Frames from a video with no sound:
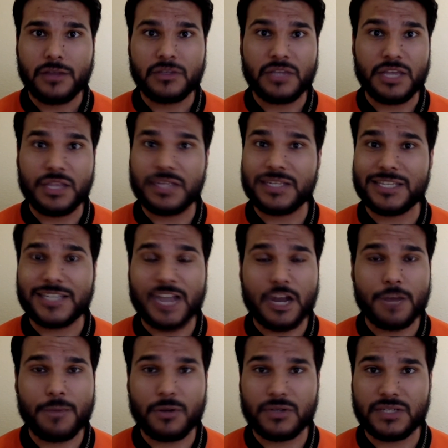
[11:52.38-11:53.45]
in this entire
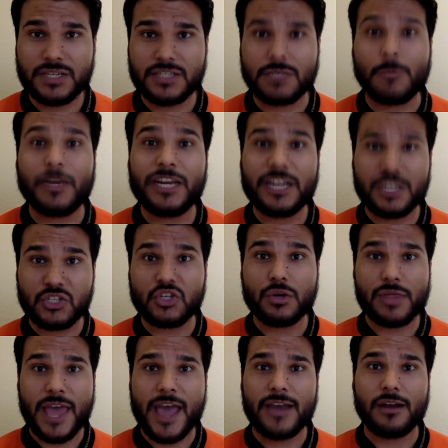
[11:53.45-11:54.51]
postseason. We need to do
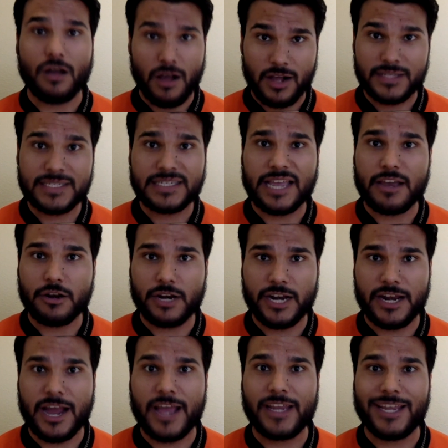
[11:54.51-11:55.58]
that on Saturday
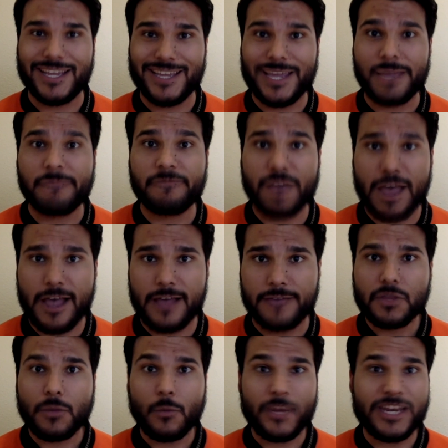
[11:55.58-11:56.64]
night in Game 5.
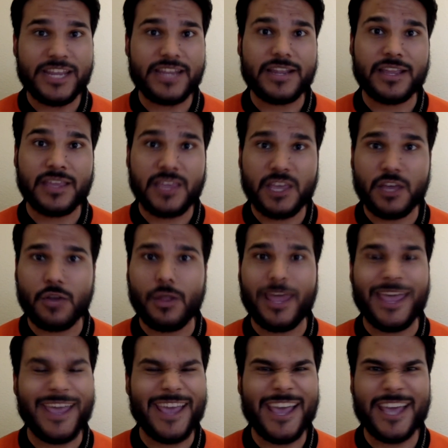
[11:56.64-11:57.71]
We need to
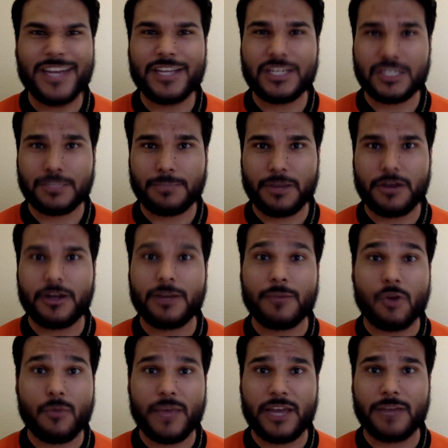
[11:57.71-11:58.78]
kill any spirit and
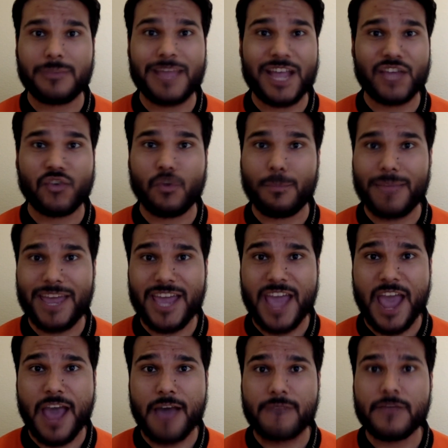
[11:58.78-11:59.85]
momentum Nashville may
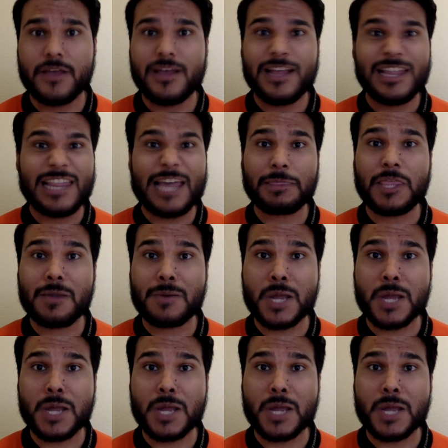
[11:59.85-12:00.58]
have. Let them